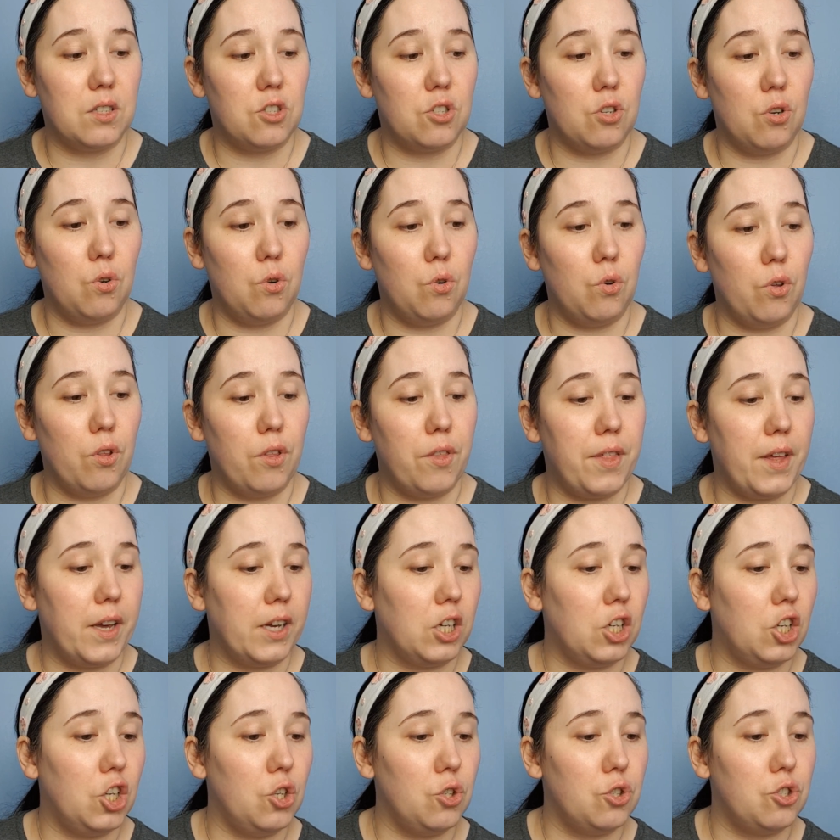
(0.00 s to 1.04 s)
So
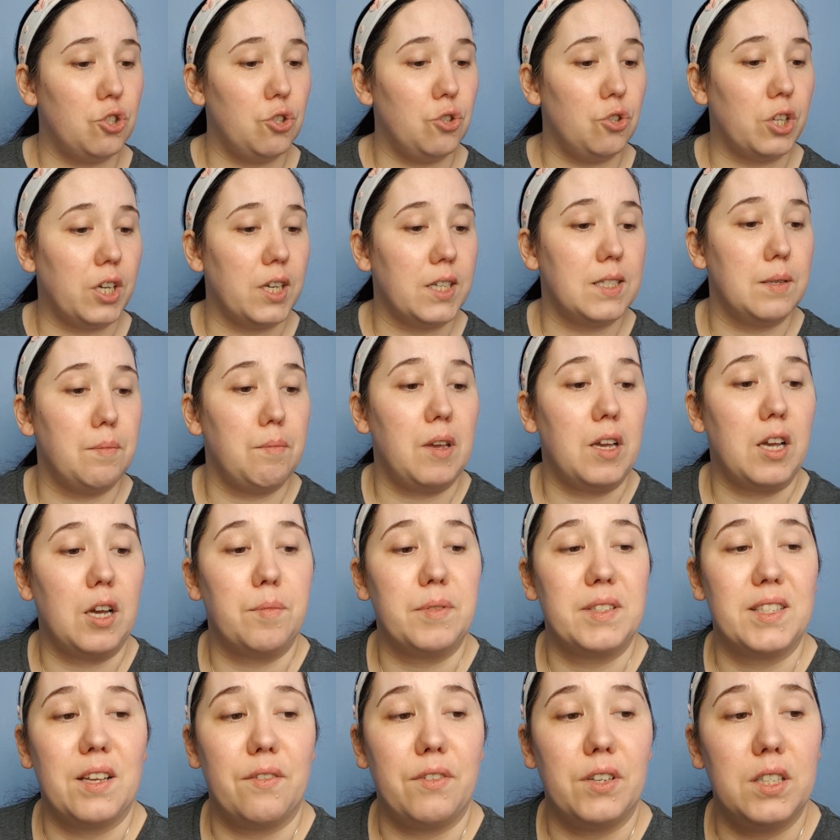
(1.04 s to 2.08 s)
thank you to Kiss and
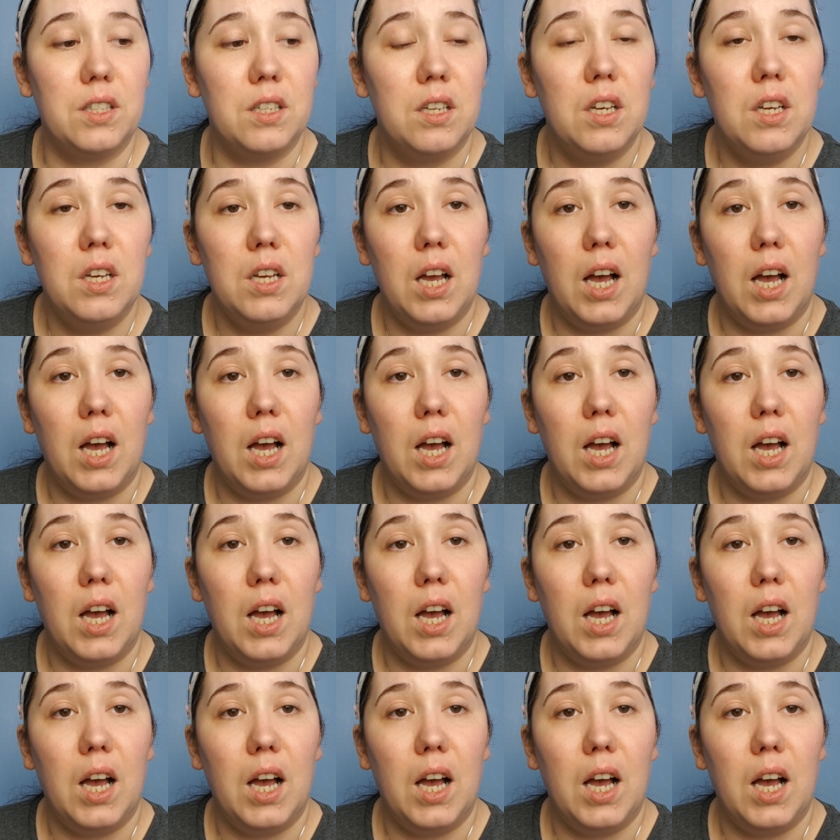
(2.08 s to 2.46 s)
Makeup 7.